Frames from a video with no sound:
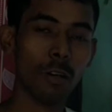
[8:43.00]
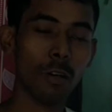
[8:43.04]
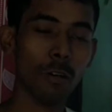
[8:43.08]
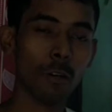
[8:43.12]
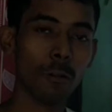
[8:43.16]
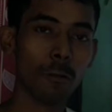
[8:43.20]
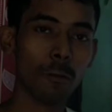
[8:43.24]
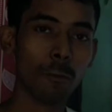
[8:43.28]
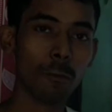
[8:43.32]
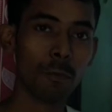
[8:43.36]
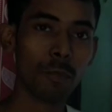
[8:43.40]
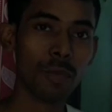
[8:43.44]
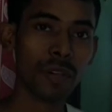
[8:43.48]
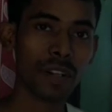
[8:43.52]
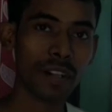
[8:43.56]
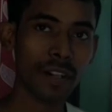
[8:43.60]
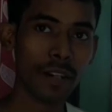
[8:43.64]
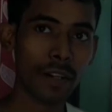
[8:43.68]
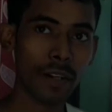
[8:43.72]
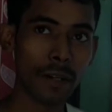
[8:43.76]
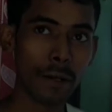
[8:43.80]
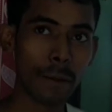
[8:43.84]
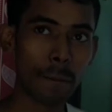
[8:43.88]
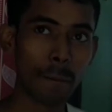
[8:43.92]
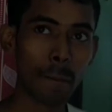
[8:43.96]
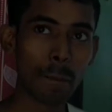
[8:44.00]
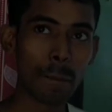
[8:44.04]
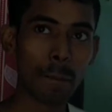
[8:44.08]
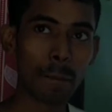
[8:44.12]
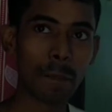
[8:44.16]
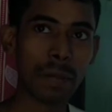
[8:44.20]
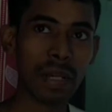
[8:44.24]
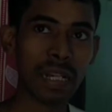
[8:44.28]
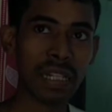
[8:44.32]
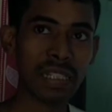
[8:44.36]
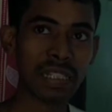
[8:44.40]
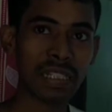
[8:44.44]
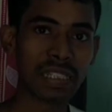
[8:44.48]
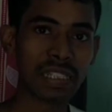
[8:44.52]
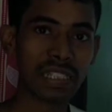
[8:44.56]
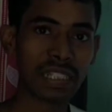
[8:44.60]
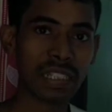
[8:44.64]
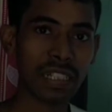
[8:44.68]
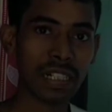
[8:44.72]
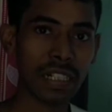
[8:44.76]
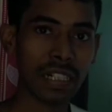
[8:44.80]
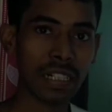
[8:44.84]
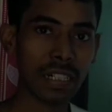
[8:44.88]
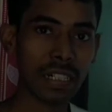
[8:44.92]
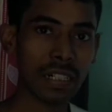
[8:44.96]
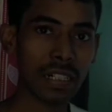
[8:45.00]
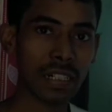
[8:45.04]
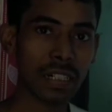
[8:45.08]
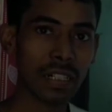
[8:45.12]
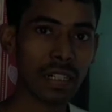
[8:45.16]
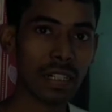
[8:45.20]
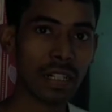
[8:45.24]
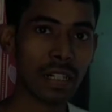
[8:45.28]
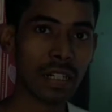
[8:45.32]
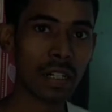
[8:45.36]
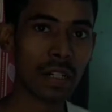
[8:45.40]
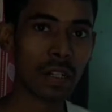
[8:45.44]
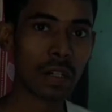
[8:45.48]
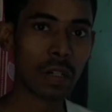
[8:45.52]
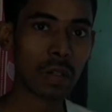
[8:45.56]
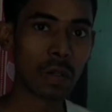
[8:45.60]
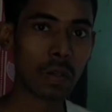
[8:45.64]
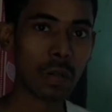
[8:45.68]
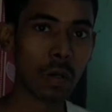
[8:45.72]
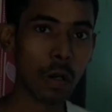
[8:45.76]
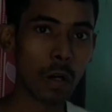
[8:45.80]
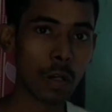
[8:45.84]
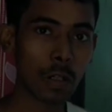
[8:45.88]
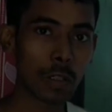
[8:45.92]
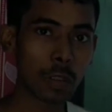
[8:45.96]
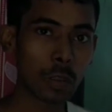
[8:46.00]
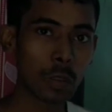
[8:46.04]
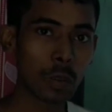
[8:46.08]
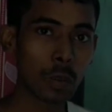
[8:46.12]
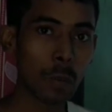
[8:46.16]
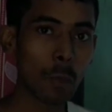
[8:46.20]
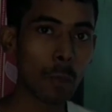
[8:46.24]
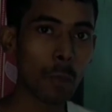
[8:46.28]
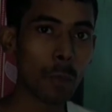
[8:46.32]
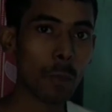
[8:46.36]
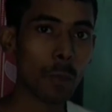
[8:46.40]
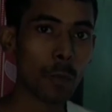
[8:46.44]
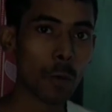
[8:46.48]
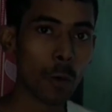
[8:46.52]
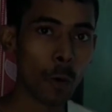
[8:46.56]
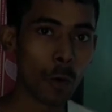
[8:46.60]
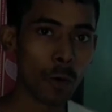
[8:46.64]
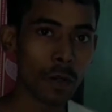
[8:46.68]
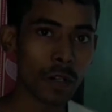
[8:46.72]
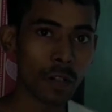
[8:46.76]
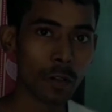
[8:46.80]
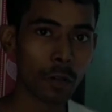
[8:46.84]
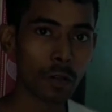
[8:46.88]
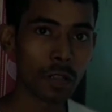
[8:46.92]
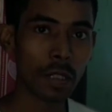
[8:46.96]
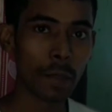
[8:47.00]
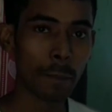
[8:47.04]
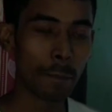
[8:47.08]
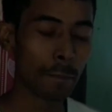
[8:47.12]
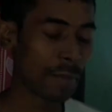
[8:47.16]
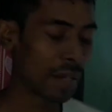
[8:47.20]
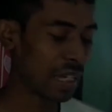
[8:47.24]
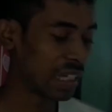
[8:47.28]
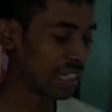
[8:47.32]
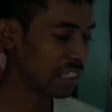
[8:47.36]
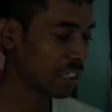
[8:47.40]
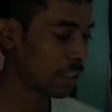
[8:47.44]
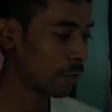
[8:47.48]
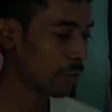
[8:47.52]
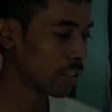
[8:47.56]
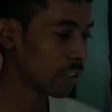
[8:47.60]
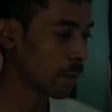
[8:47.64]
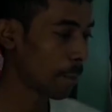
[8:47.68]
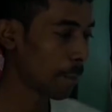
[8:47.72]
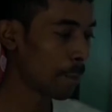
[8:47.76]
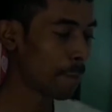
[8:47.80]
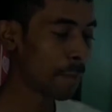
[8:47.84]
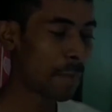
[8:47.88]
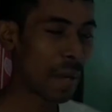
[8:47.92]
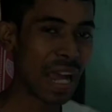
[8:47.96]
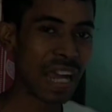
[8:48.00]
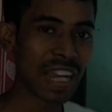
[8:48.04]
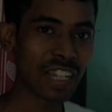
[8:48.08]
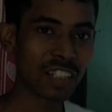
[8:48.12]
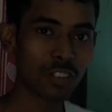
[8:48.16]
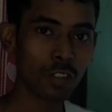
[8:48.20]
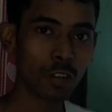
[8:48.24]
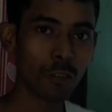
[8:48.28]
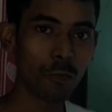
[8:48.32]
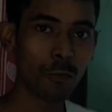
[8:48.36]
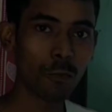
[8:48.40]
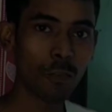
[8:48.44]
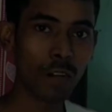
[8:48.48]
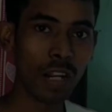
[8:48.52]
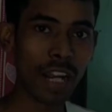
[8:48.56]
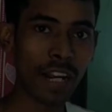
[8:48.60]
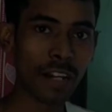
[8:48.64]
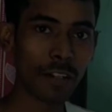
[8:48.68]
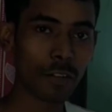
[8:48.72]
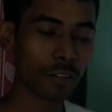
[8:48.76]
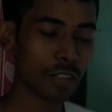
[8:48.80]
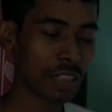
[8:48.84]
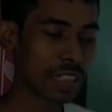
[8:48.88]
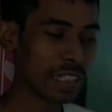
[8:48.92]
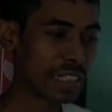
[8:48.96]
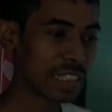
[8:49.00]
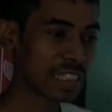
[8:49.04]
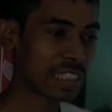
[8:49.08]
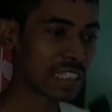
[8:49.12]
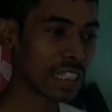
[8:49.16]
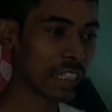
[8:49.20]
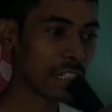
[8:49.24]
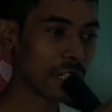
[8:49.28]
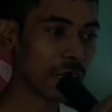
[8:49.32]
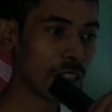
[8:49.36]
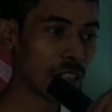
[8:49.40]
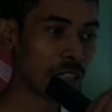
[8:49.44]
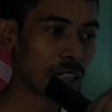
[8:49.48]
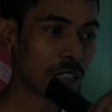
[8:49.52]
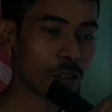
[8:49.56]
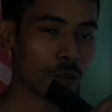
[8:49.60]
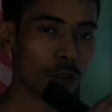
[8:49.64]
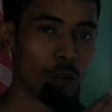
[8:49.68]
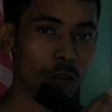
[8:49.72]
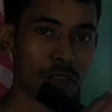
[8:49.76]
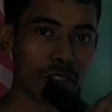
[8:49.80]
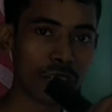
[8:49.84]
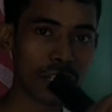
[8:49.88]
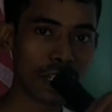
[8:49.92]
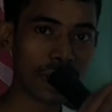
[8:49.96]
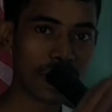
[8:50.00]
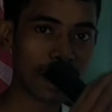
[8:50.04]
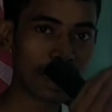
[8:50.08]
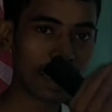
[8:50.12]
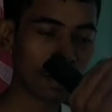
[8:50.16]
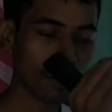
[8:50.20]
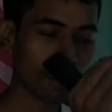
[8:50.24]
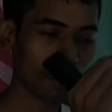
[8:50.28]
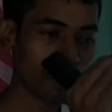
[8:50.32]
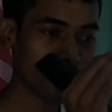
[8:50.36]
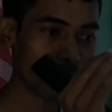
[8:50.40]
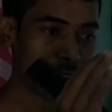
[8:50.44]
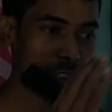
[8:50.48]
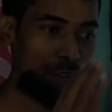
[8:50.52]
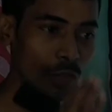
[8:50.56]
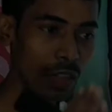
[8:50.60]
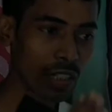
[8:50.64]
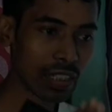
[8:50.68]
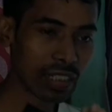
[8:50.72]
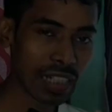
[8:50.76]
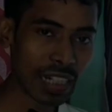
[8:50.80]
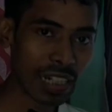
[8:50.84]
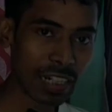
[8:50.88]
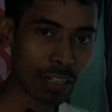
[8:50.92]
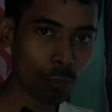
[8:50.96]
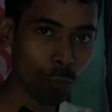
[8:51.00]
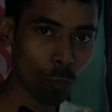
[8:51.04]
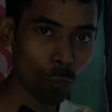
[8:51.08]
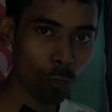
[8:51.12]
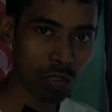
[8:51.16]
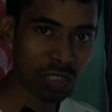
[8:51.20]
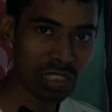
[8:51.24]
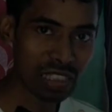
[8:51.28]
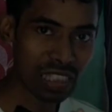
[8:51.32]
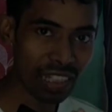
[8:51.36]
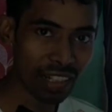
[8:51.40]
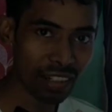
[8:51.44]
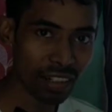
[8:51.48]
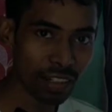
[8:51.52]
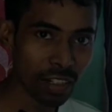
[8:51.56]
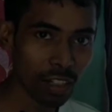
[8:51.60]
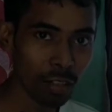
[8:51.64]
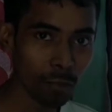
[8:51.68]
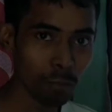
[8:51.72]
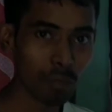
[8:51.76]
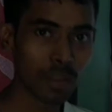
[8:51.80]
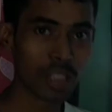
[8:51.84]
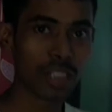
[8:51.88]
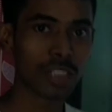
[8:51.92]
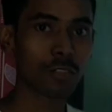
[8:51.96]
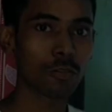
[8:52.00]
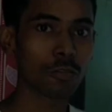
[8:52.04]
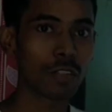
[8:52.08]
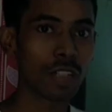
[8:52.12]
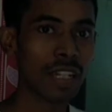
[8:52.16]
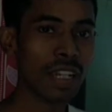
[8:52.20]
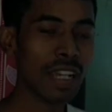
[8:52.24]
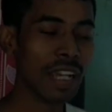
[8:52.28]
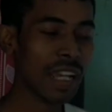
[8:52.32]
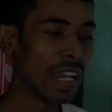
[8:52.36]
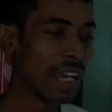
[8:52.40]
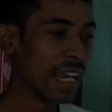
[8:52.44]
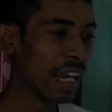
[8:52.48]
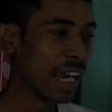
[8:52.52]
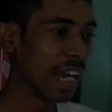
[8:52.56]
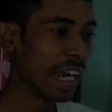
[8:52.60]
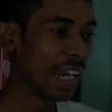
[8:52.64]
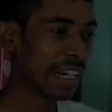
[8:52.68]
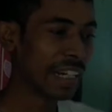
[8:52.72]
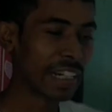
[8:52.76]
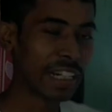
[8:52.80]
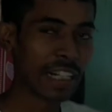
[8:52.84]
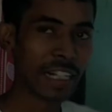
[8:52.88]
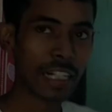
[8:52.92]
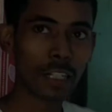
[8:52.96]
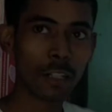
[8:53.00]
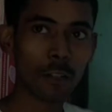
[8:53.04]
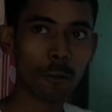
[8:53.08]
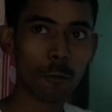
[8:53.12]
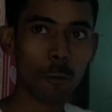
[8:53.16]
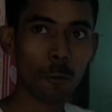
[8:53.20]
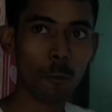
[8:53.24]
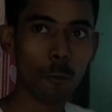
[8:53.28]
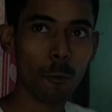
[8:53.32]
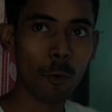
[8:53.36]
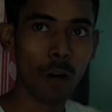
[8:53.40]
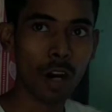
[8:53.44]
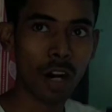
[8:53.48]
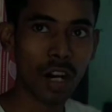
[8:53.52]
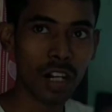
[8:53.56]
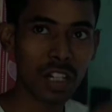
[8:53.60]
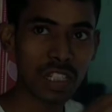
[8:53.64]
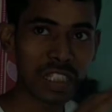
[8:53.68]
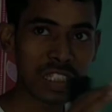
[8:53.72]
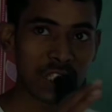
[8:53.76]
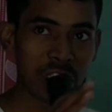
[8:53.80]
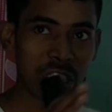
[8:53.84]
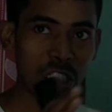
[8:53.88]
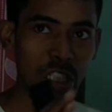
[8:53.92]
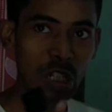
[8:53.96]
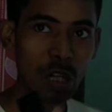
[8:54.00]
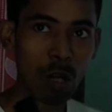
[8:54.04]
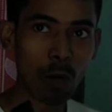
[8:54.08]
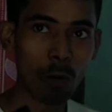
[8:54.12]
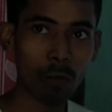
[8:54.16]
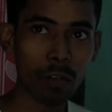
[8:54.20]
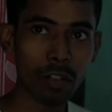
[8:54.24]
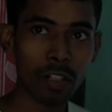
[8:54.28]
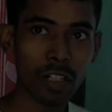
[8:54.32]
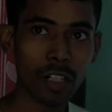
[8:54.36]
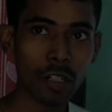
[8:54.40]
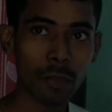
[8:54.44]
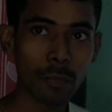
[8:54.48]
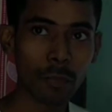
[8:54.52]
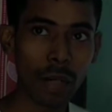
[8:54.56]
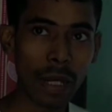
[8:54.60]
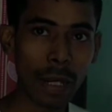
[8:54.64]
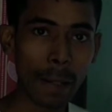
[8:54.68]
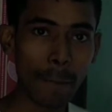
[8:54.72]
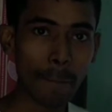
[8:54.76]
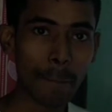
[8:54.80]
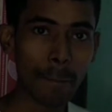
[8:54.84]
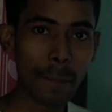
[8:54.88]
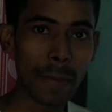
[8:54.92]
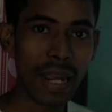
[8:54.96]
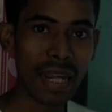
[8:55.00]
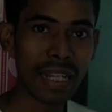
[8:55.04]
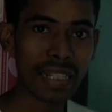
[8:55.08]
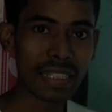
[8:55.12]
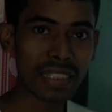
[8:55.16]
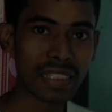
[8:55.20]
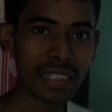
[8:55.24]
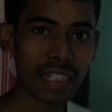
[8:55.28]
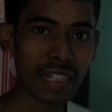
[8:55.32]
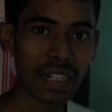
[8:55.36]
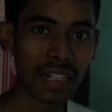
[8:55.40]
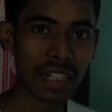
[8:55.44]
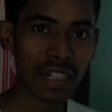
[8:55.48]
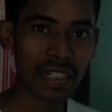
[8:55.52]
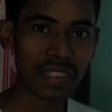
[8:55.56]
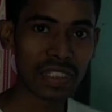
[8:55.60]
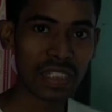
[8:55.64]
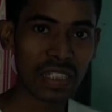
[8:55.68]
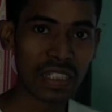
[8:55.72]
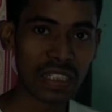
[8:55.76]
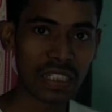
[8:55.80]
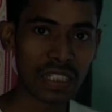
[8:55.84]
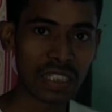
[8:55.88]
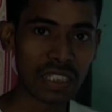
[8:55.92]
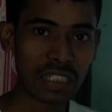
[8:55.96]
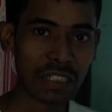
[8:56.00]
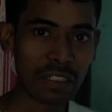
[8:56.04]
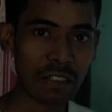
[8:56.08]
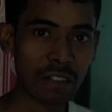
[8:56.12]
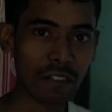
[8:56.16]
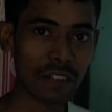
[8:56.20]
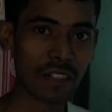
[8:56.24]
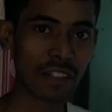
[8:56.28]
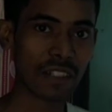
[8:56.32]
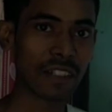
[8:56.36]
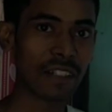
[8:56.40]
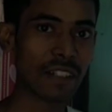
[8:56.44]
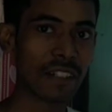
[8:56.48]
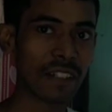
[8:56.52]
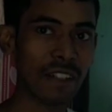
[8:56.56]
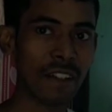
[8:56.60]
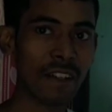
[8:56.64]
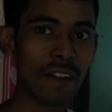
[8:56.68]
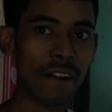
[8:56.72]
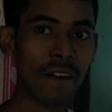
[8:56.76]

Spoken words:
of period, Pangaea got broken. Okay, Pangaea was a patch of land. Okay, it's a continent which was at single place. Okay, and it was surrounded by Panthalassa Sea. Okay,